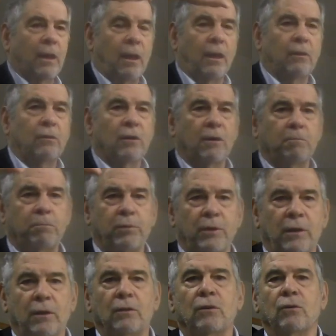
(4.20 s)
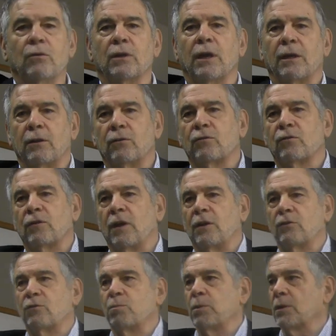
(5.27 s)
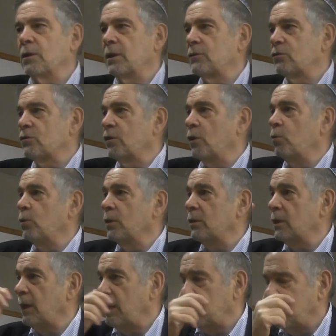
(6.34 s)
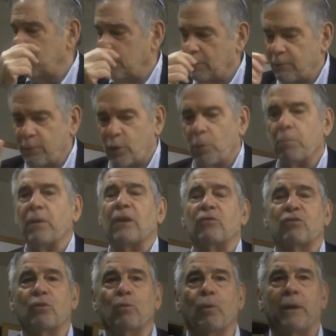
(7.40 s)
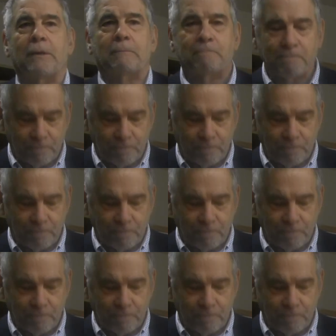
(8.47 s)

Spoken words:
end up in the United States, but let's go with that in a very basic way.